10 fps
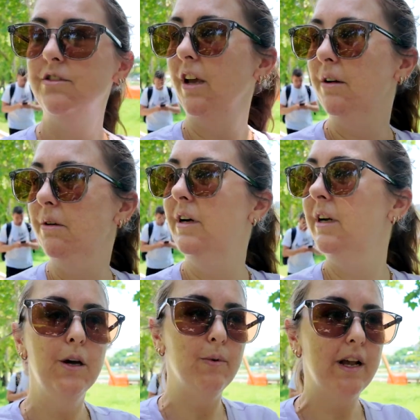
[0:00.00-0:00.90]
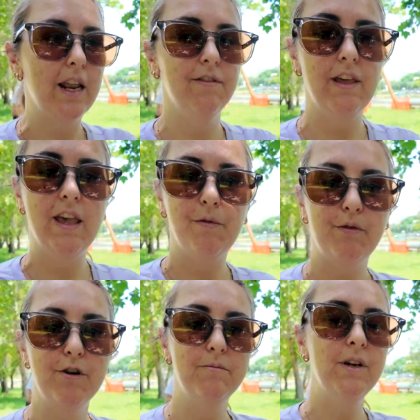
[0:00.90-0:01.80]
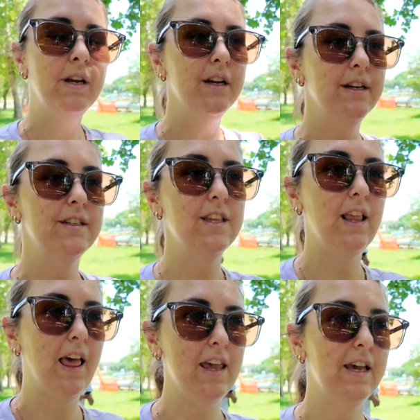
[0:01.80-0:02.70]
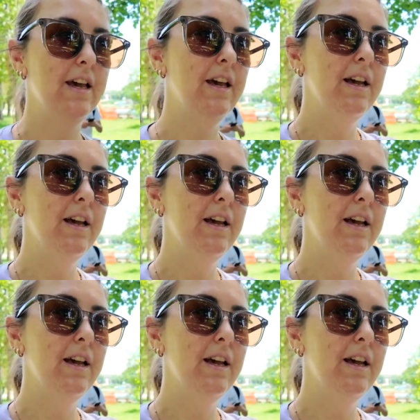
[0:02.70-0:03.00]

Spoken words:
So we kind of think if we've come to the lake